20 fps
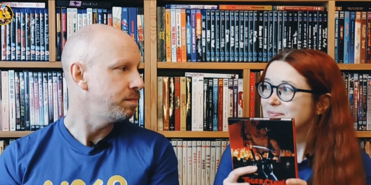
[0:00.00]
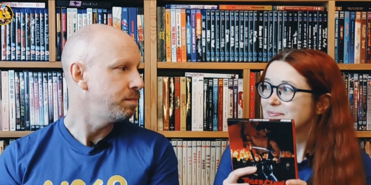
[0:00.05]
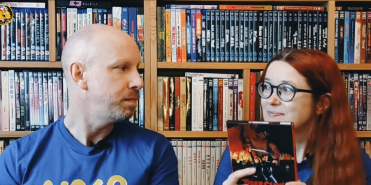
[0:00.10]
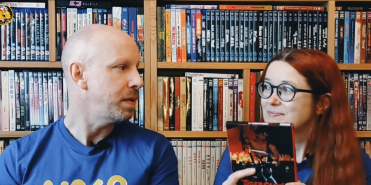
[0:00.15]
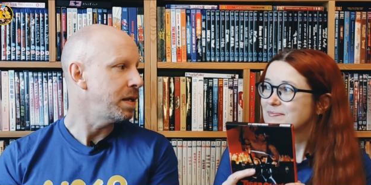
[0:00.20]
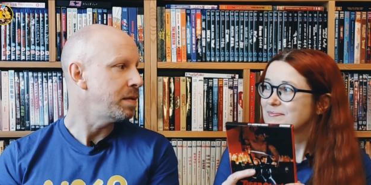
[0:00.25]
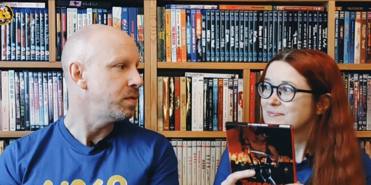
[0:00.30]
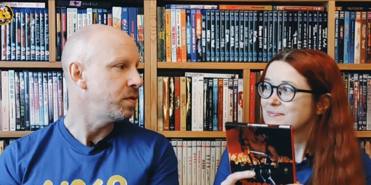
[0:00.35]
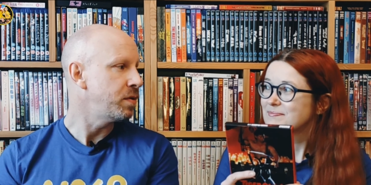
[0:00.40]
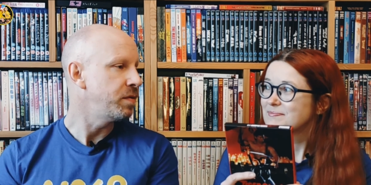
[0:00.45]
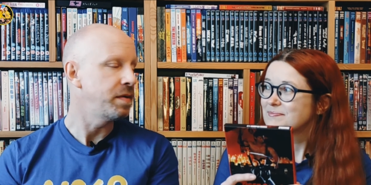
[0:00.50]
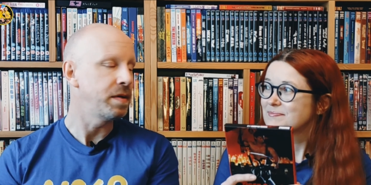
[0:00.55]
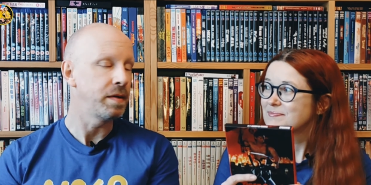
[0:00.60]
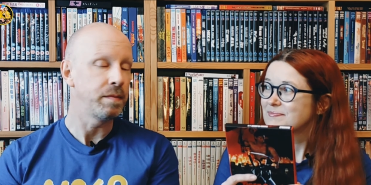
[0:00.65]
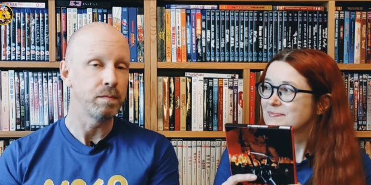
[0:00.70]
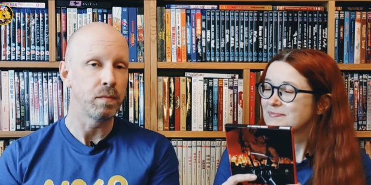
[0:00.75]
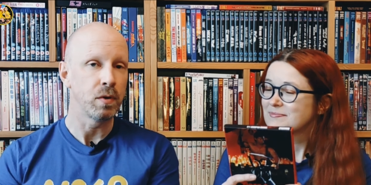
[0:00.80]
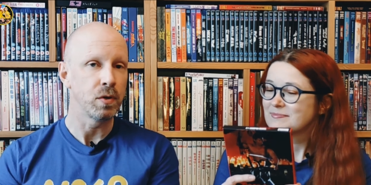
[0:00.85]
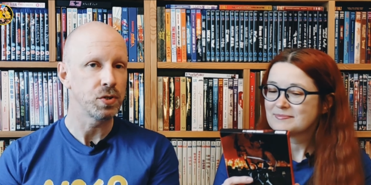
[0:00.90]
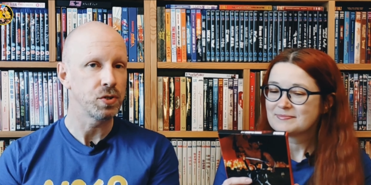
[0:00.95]
Speaker 1: B-movie
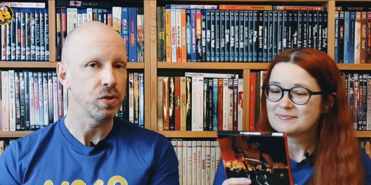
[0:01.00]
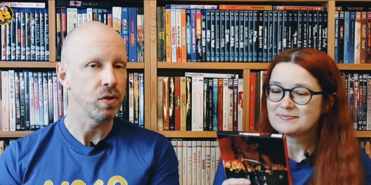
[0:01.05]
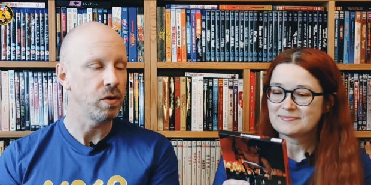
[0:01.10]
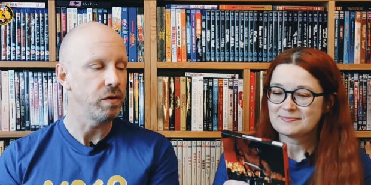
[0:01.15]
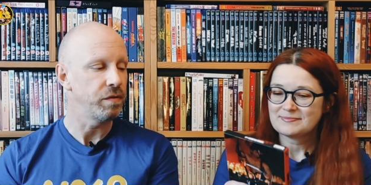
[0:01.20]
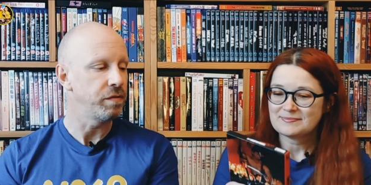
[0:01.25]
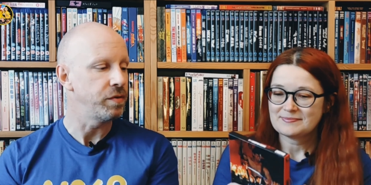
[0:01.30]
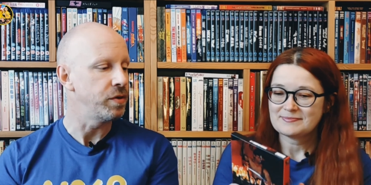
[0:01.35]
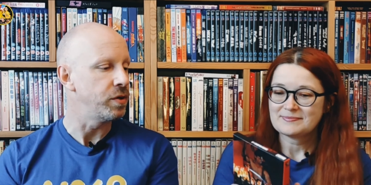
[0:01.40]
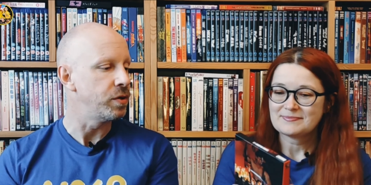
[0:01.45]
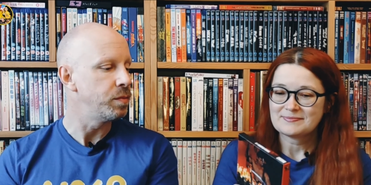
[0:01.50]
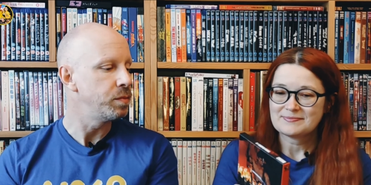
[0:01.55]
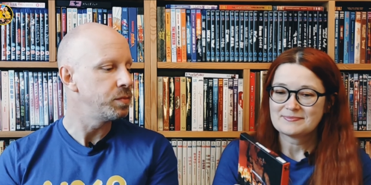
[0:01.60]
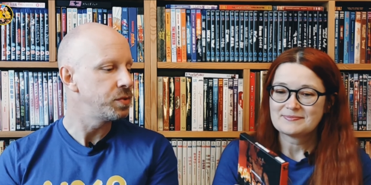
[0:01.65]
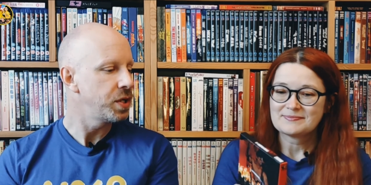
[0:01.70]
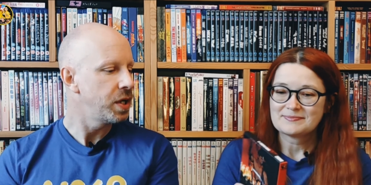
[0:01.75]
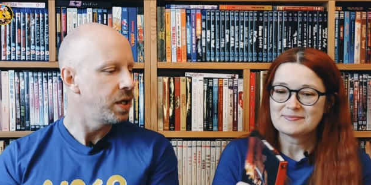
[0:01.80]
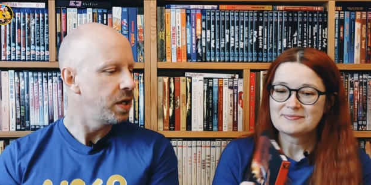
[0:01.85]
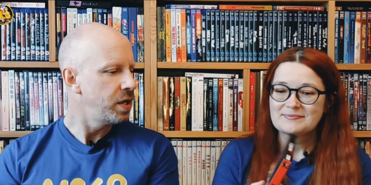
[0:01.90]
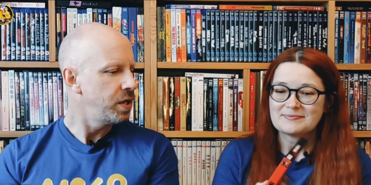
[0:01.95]
martial art films
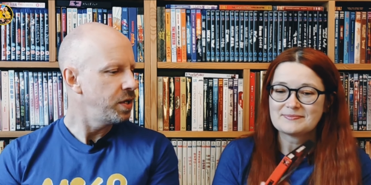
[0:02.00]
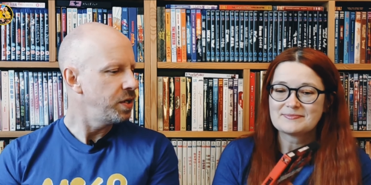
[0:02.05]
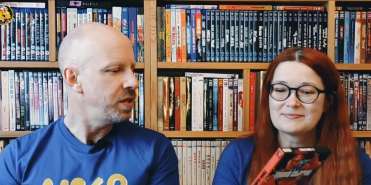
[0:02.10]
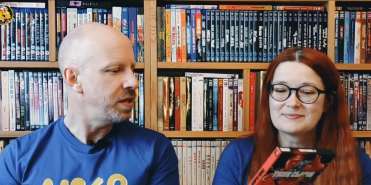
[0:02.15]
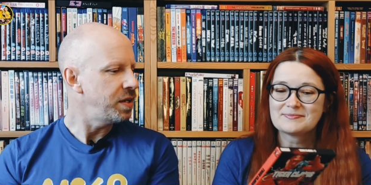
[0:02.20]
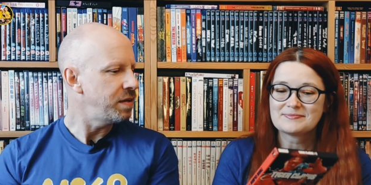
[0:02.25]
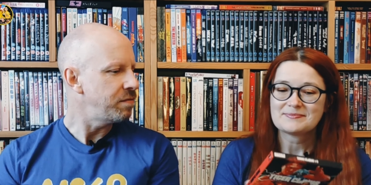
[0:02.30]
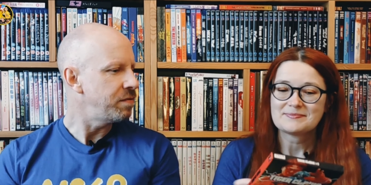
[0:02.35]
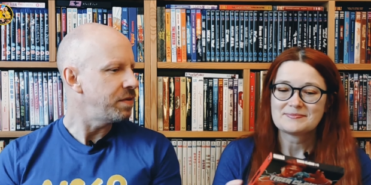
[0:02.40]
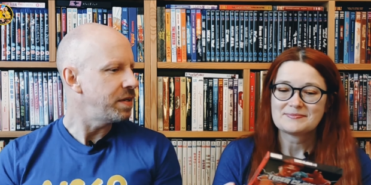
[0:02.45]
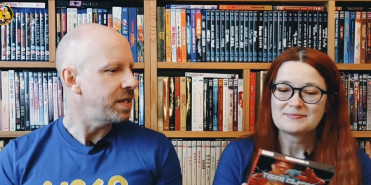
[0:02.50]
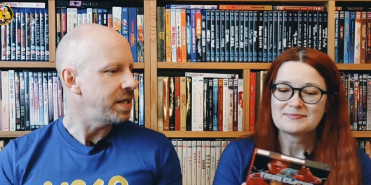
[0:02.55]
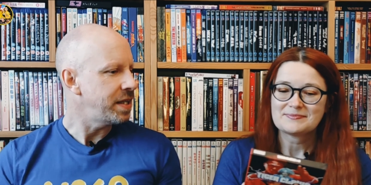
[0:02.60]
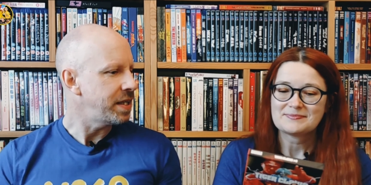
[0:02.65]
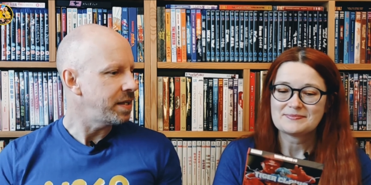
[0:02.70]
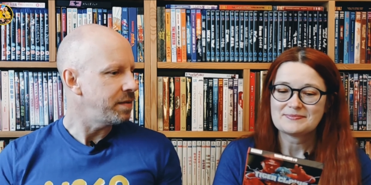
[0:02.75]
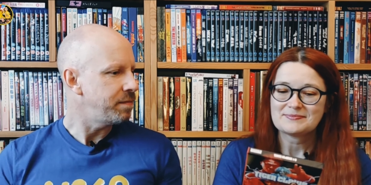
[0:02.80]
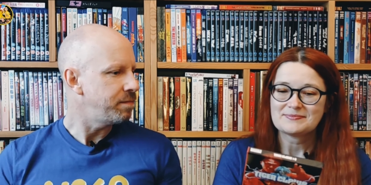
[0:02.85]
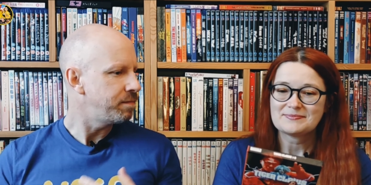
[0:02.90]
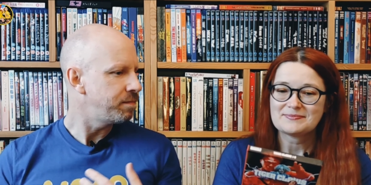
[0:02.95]
you didn't
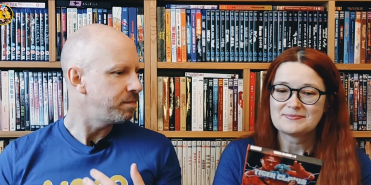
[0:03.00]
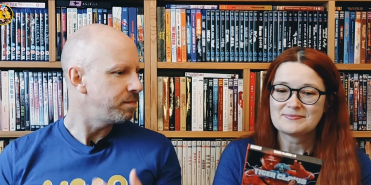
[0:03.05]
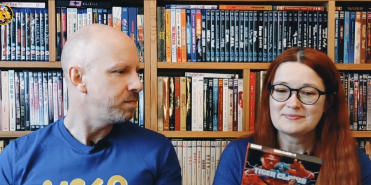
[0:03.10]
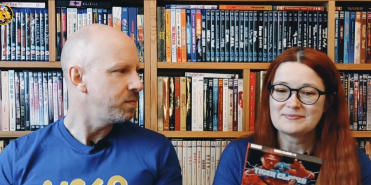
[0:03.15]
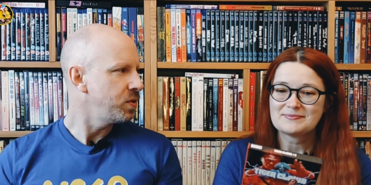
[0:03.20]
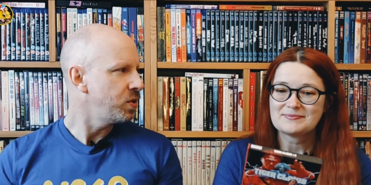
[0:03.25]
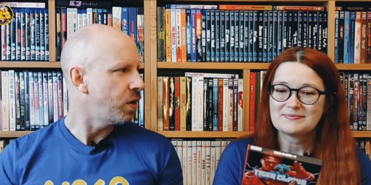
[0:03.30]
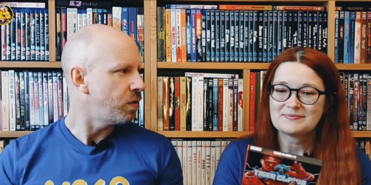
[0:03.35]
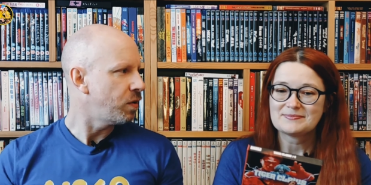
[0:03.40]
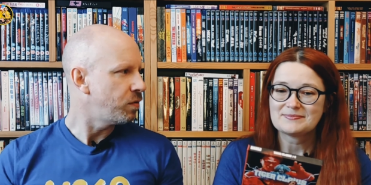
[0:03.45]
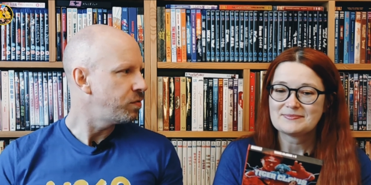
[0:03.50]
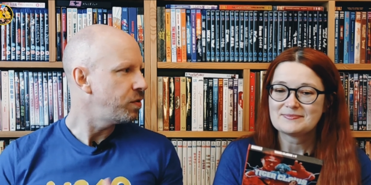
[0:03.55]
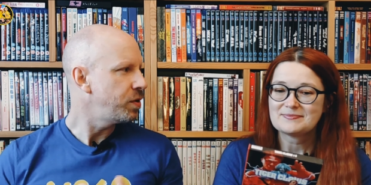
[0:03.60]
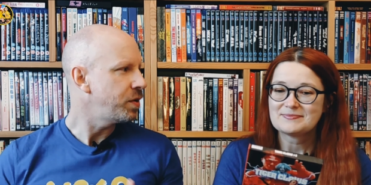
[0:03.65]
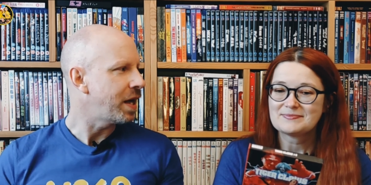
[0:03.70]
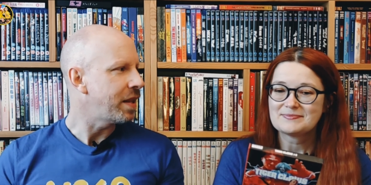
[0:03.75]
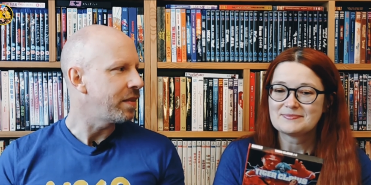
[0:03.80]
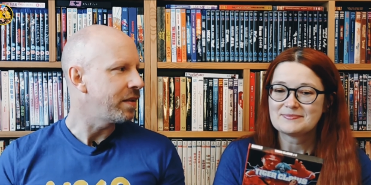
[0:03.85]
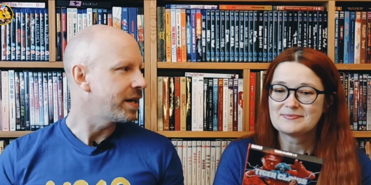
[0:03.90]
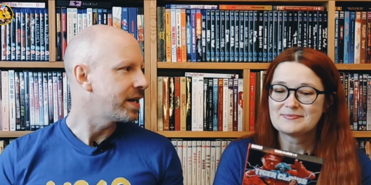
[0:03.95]
really go through
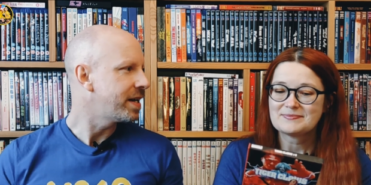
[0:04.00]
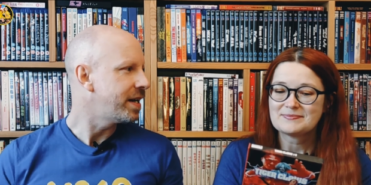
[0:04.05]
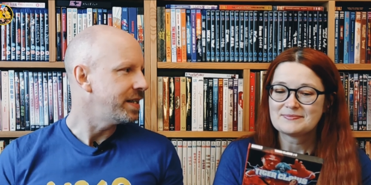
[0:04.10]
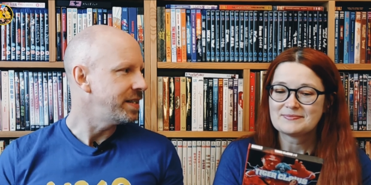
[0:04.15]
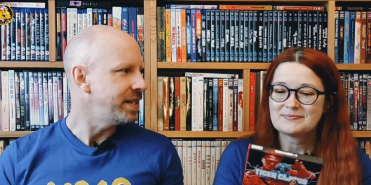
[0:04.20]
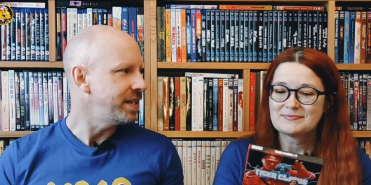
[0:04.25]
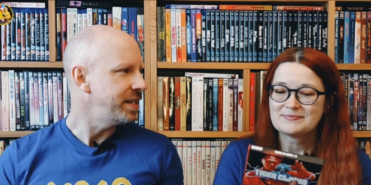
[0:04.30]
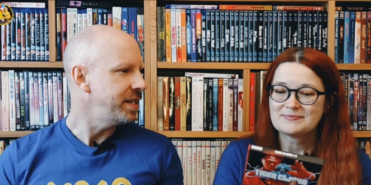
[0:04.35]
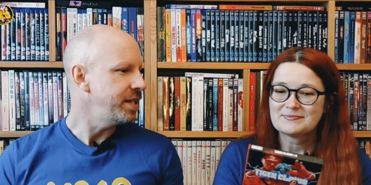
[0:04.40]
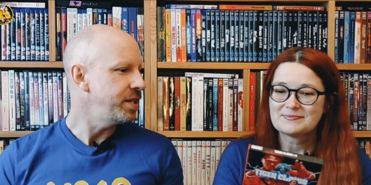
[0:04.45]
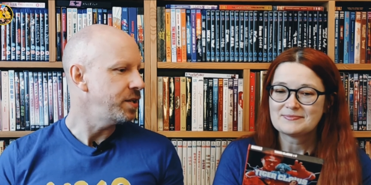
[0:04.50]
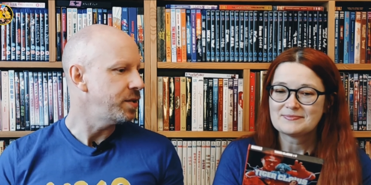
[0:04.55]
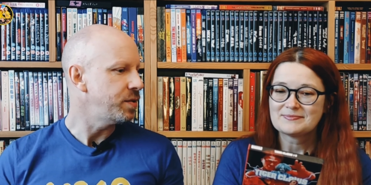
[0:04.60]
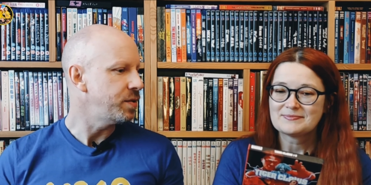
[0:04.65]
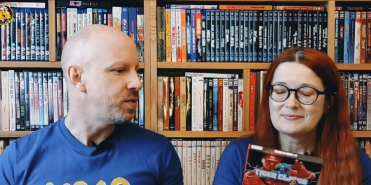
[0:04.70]
that like I did, did you?